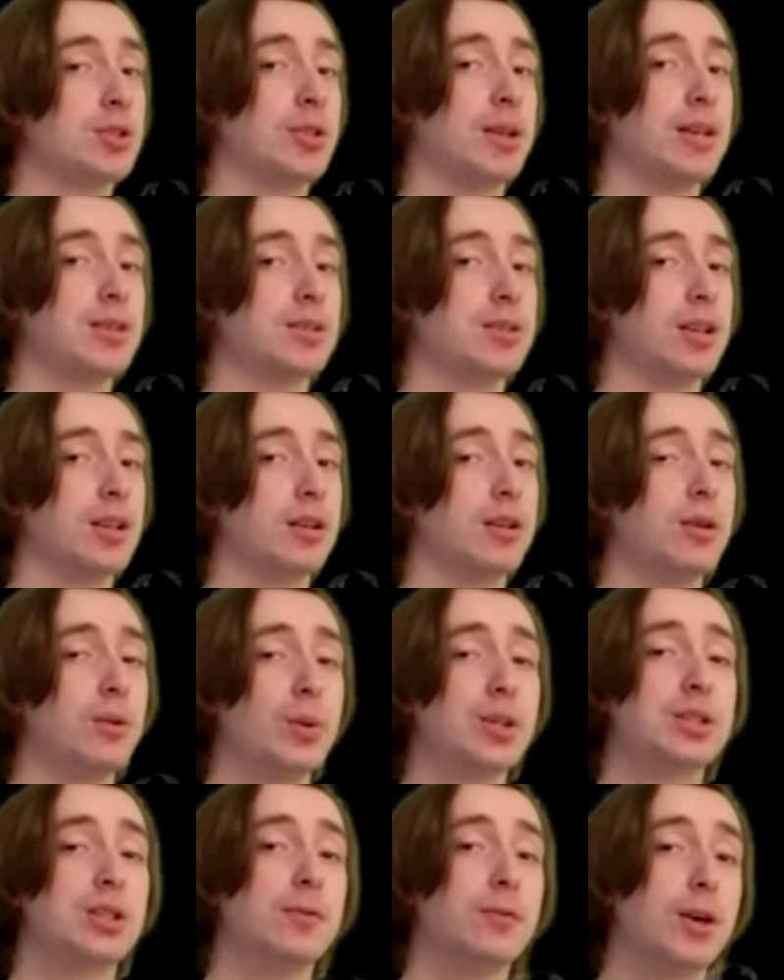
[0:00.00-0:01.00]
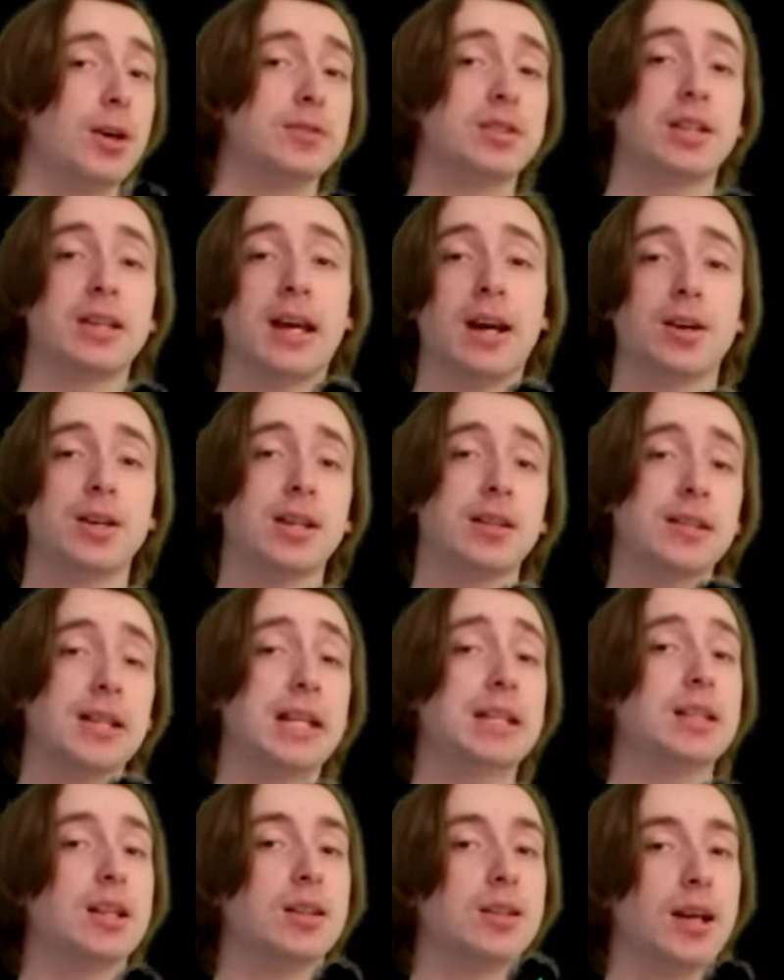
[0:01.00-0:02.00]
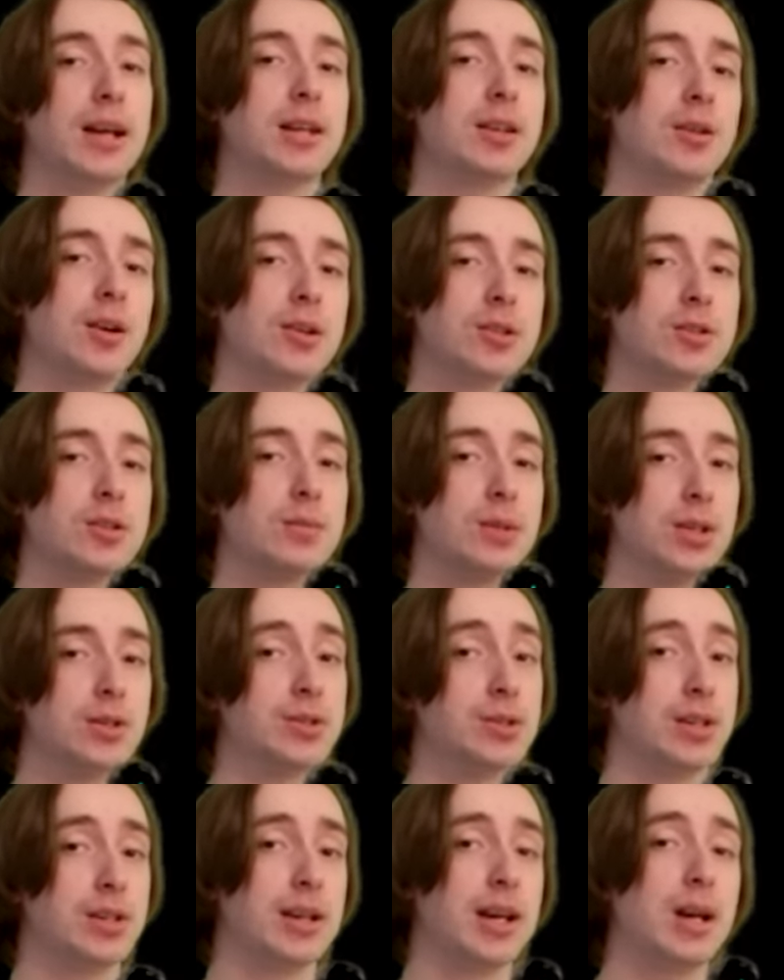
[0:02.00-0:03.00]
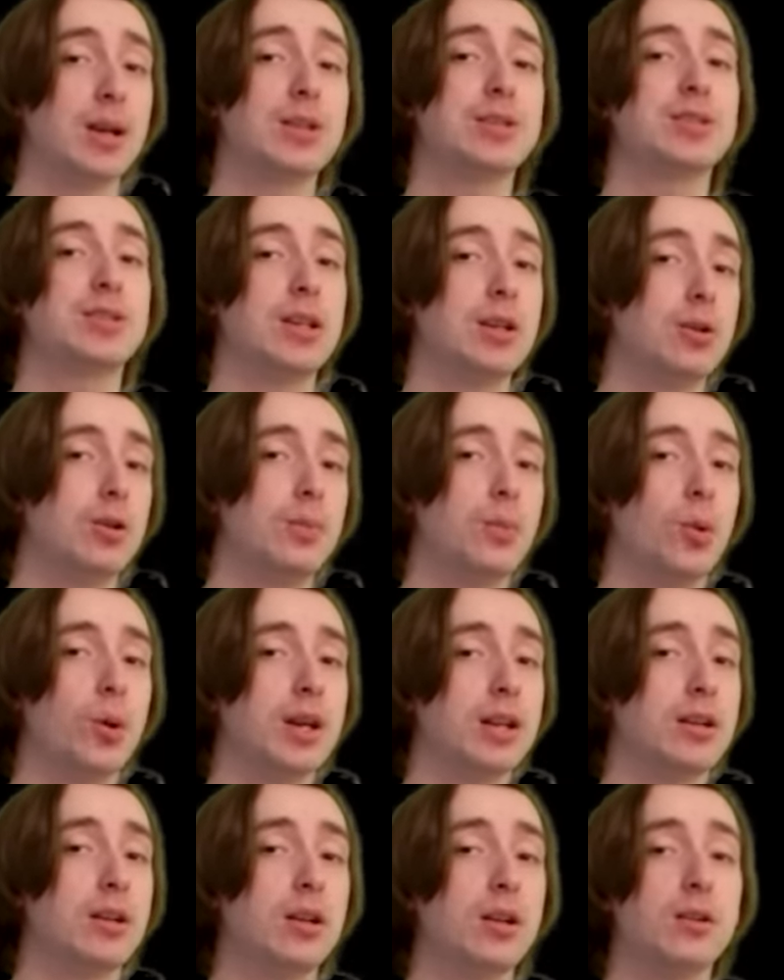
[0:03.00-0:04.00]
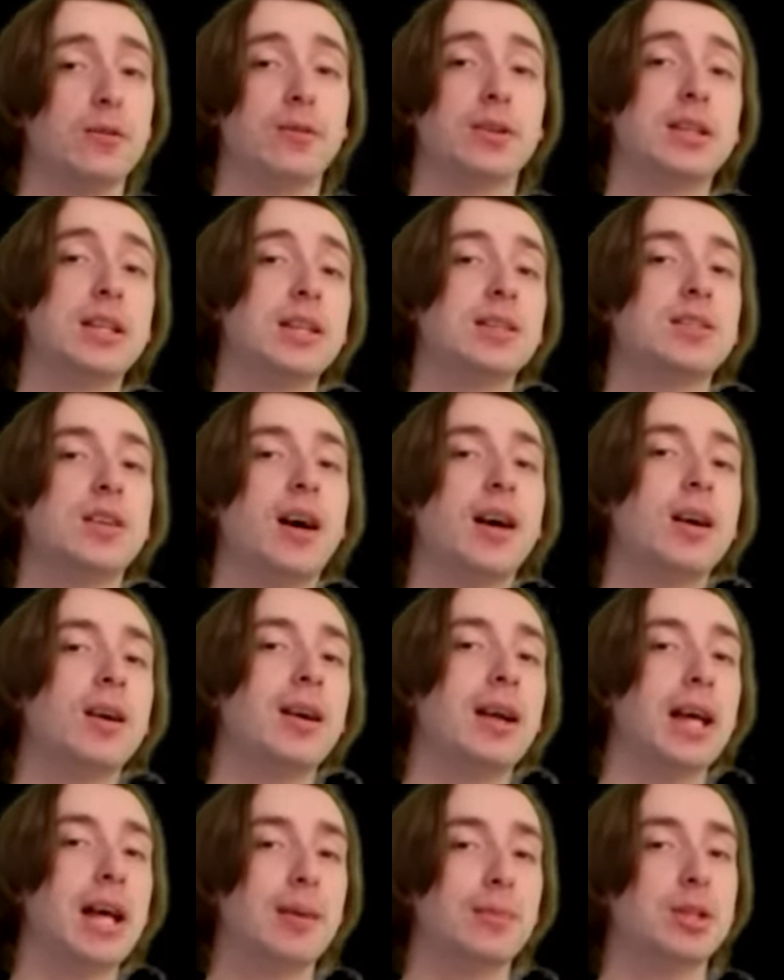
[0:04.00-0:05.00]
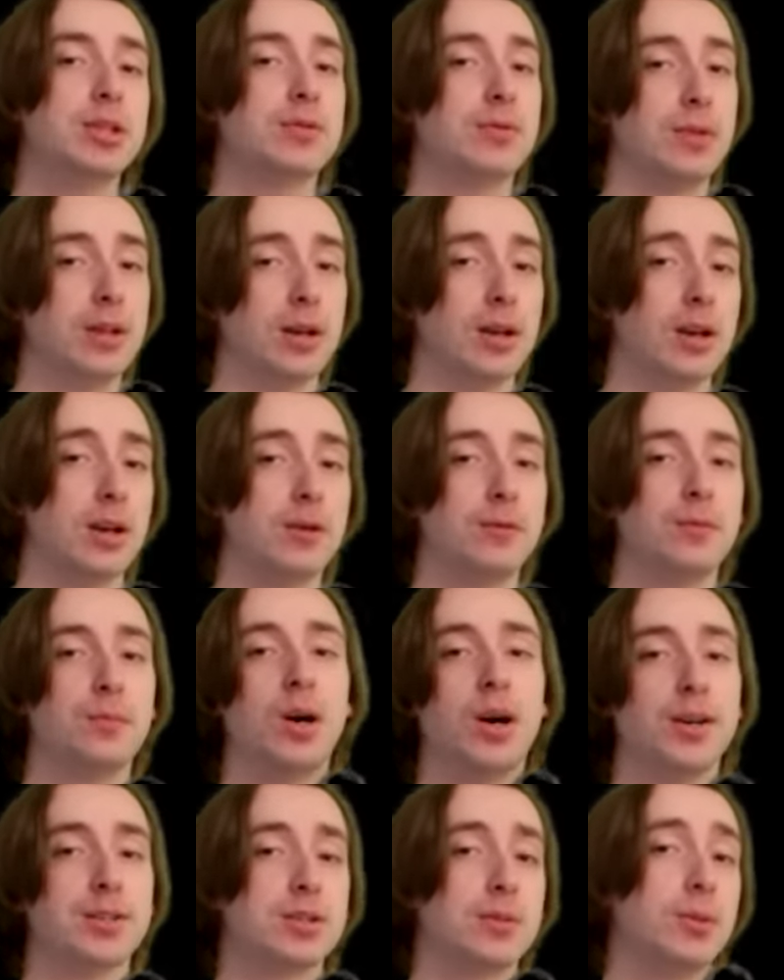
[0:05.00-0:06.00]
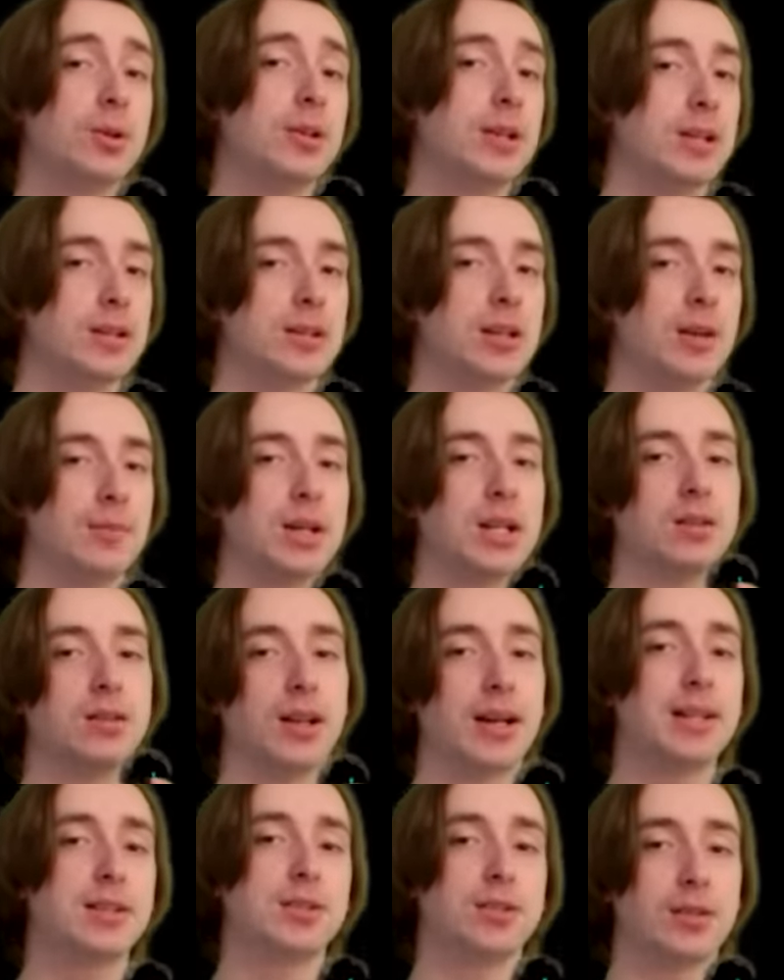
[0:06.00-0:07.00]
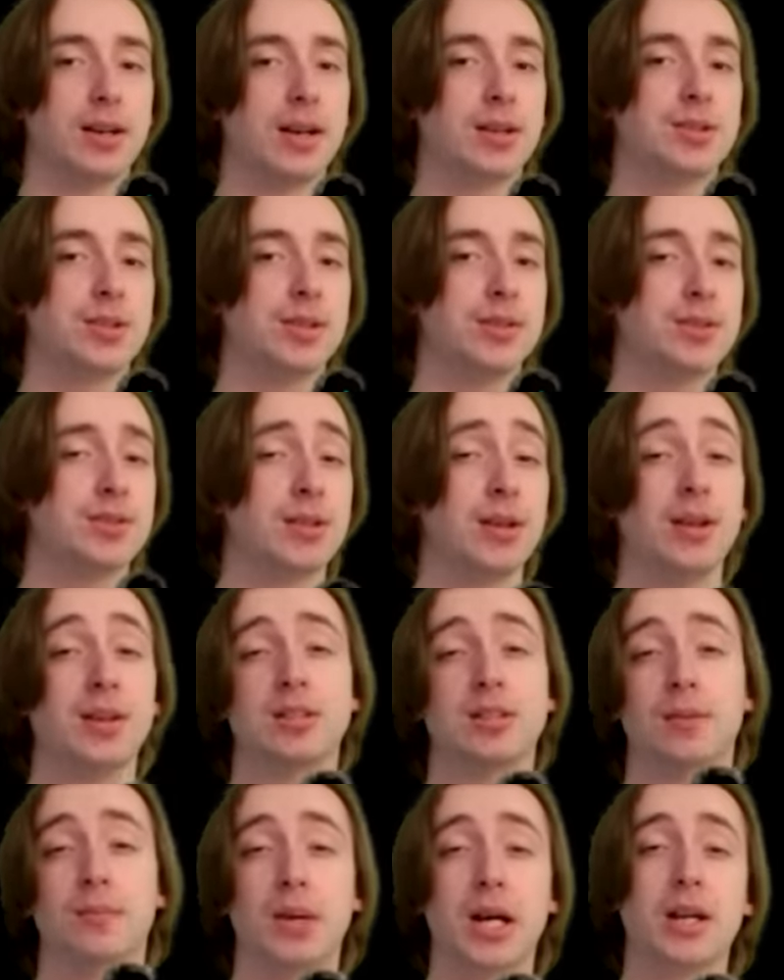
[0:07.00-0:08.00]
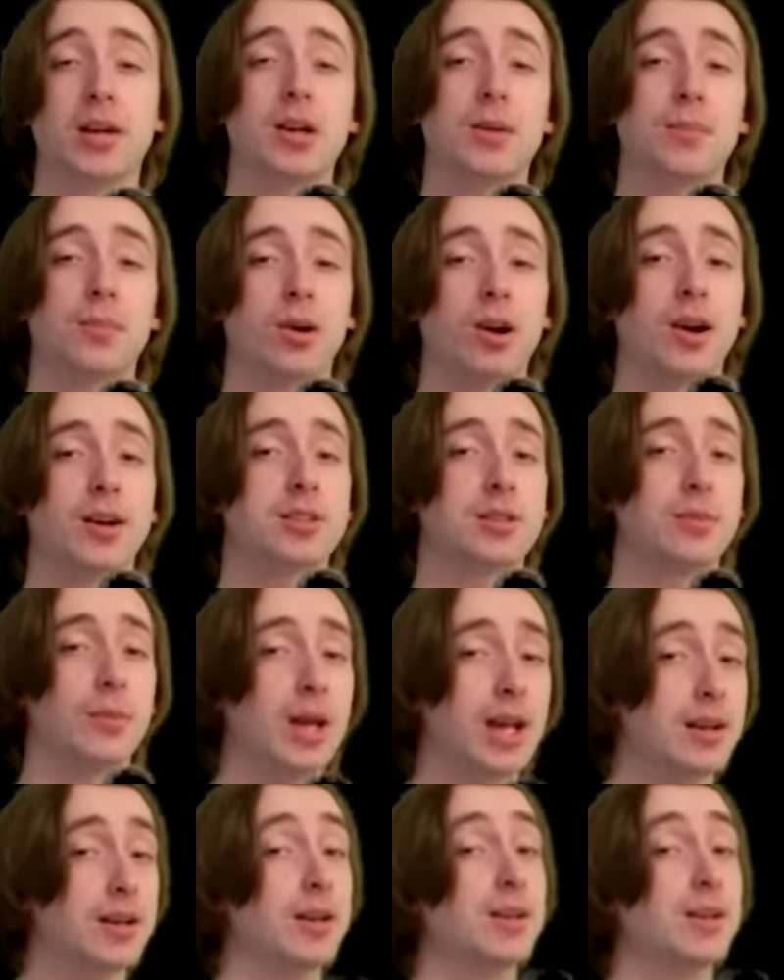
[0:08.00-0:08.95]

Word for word: tracing, which involves calculating the light contribution at a single point for the entire hemisphere of possible incoming light directions to better approximate